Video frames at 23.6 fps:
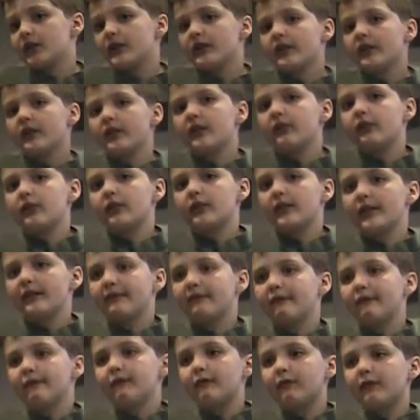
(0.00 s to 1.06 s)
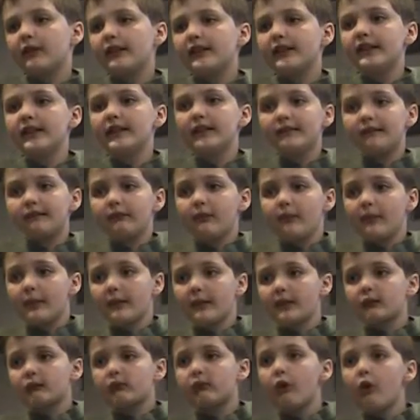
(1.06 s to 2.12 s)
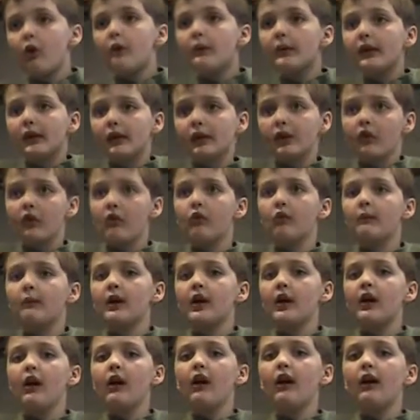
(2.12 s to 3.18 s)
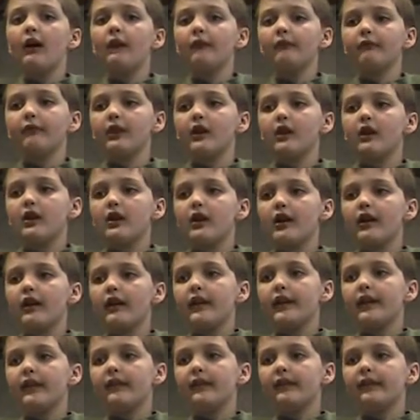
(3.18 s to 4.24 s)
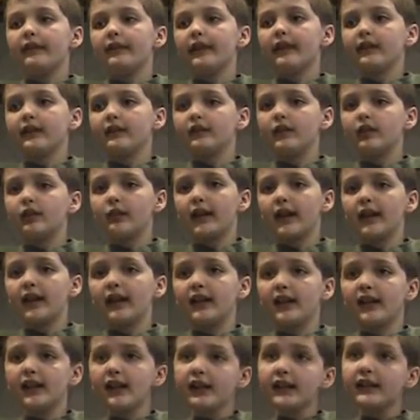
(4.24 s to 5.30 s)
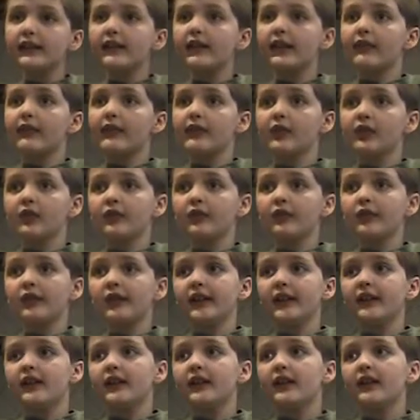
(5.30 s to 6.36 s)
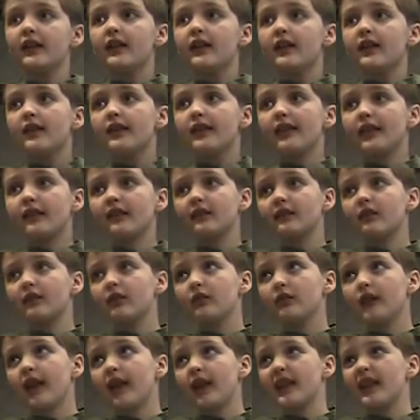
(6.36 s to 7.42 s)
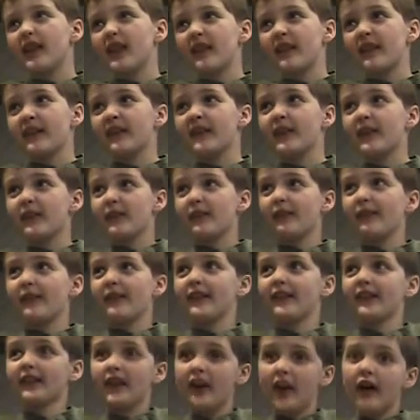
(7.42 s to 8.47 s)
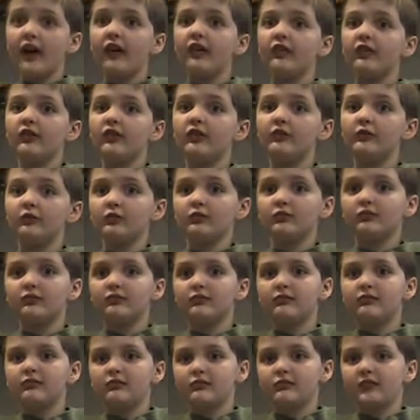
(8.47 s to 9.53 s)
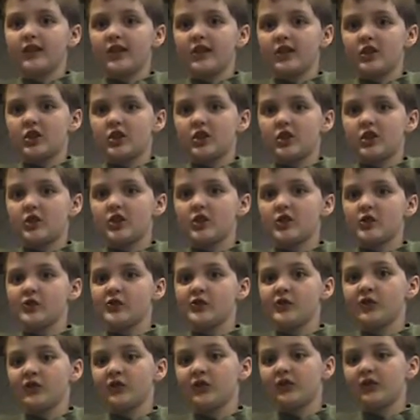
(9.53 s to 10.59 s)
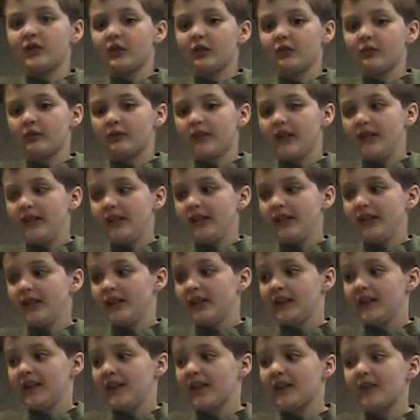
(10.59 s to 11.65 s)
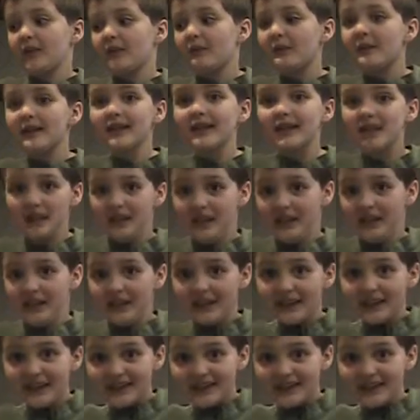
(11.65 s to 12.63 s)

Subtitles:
sort of like frees it from the chromosome that's located inside the nucleus, that's located in the center of the cell, which is located inside of the peas.